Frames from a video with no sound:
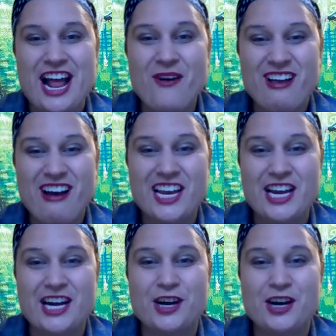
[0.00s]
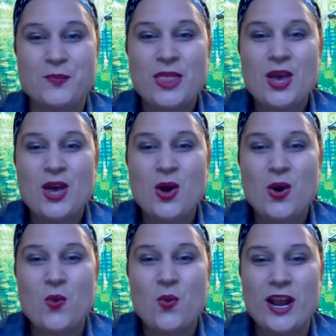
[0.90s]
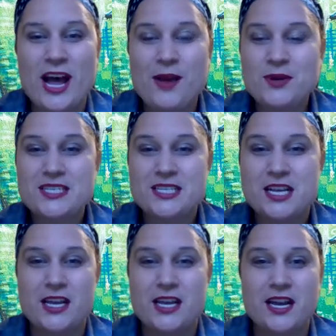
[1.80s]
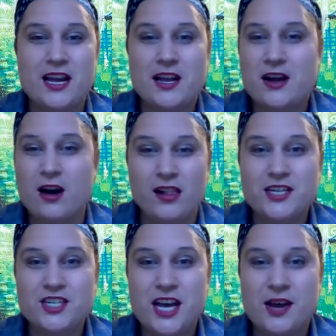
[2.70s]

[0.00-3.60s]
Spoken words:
I got here. When I was in college,